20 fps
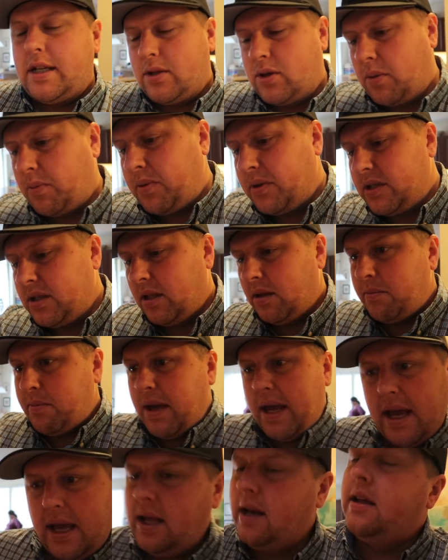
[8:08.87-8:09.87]
That's what Priscilla
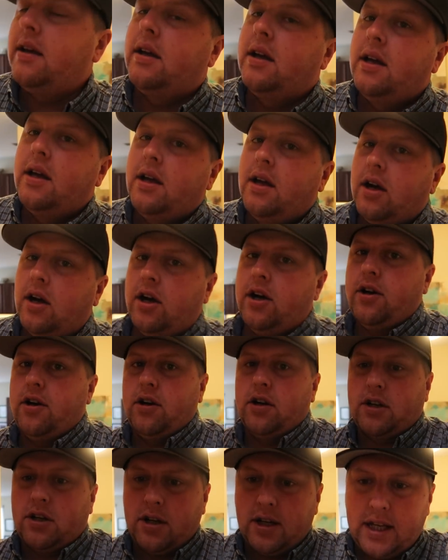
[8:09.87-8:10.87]
made on
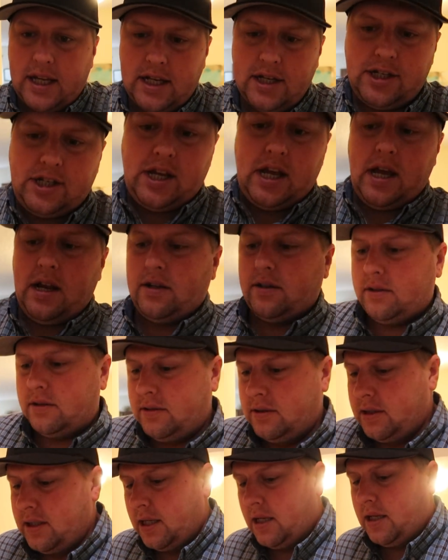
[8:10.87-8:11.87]
her cooking channel.